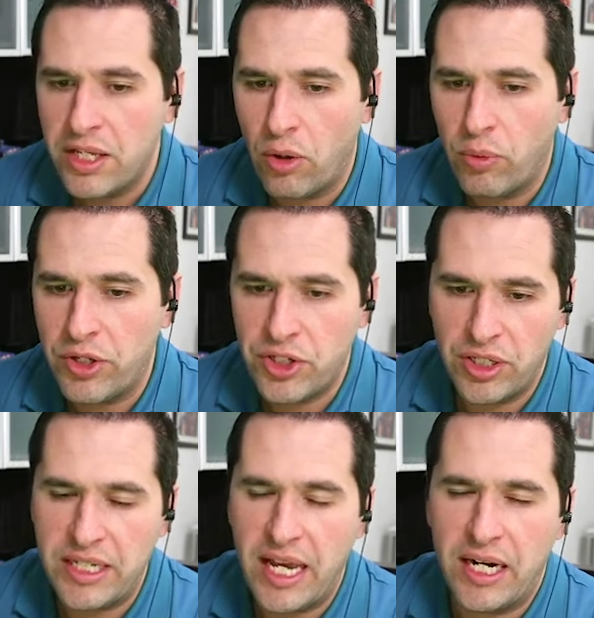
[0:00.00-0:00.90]
you know, we
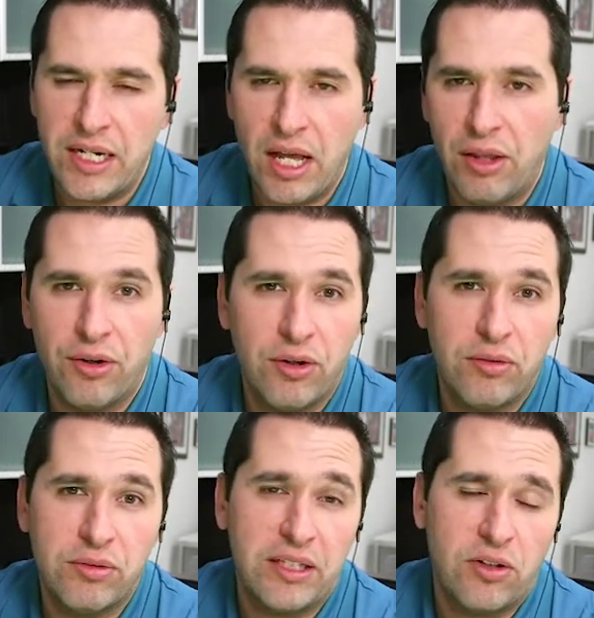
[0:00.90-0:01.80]
should get another,
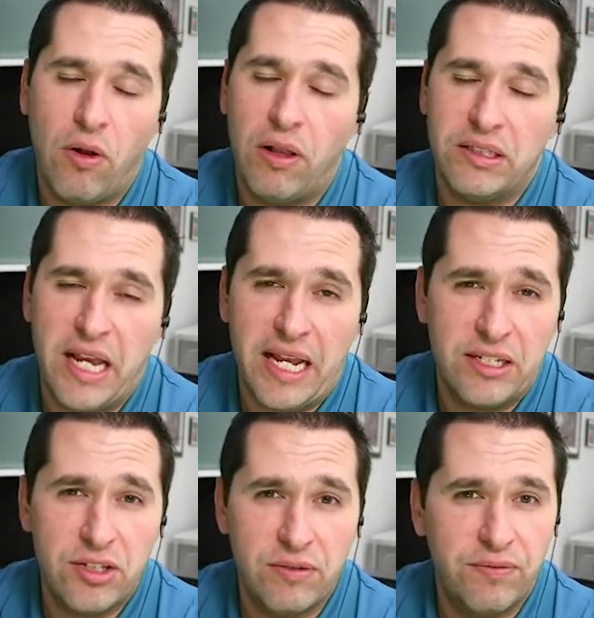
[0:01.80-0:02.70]
let's call it
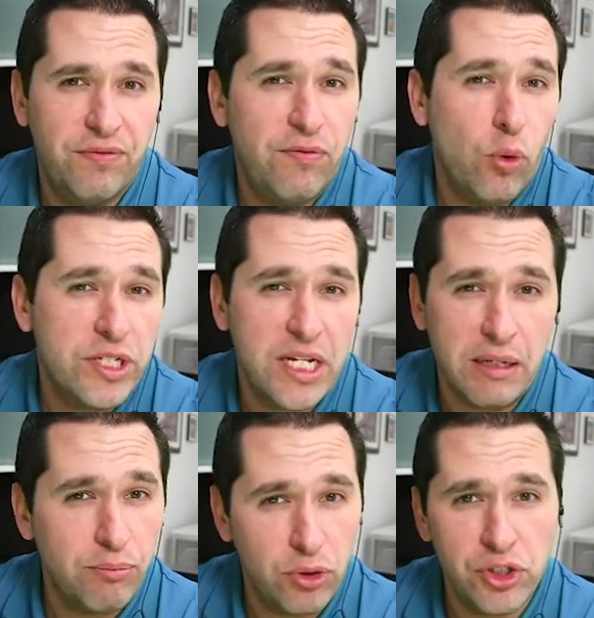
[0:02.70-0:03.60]
10 to
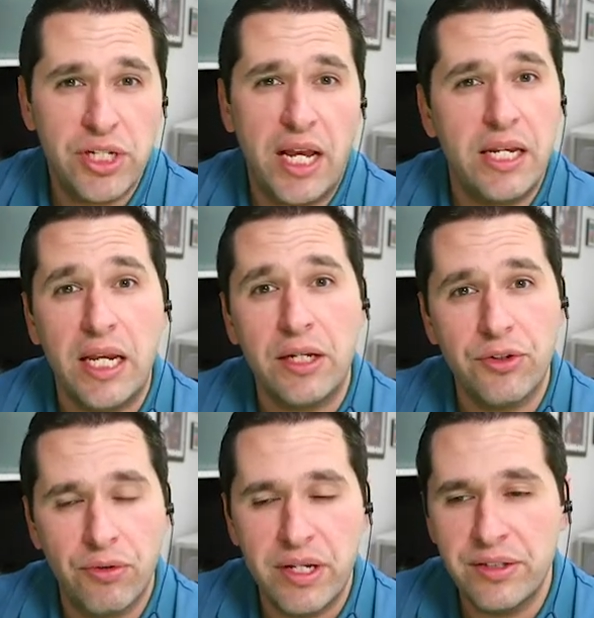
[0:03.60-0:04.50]
14%
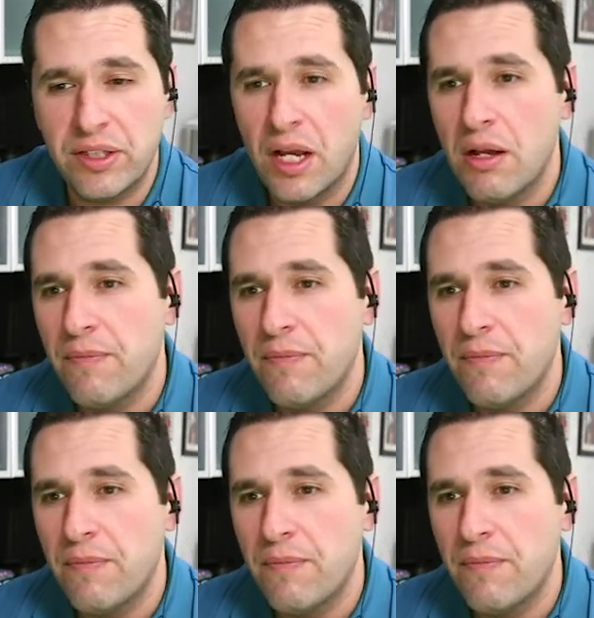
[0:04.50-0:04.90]
increase